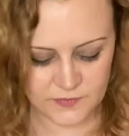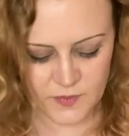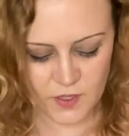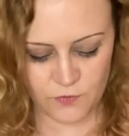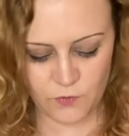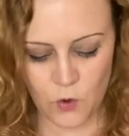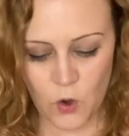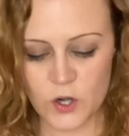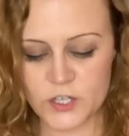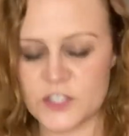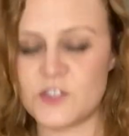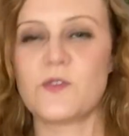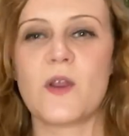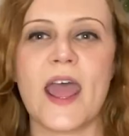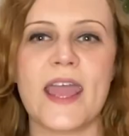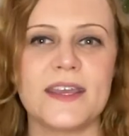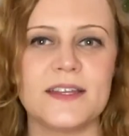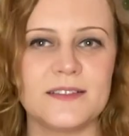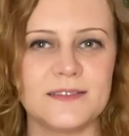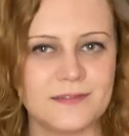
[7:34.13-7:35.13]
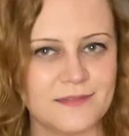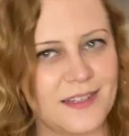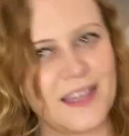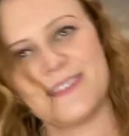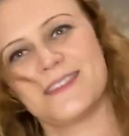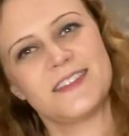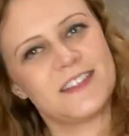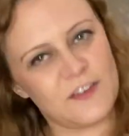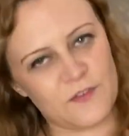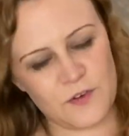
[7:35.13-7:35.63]
Of course, right.
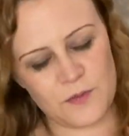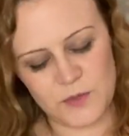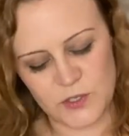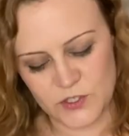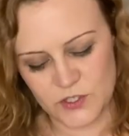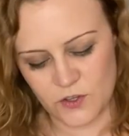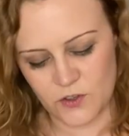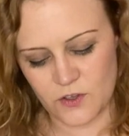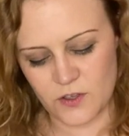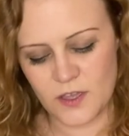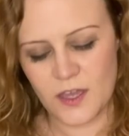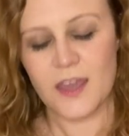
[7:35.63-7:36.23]
That's a different musical.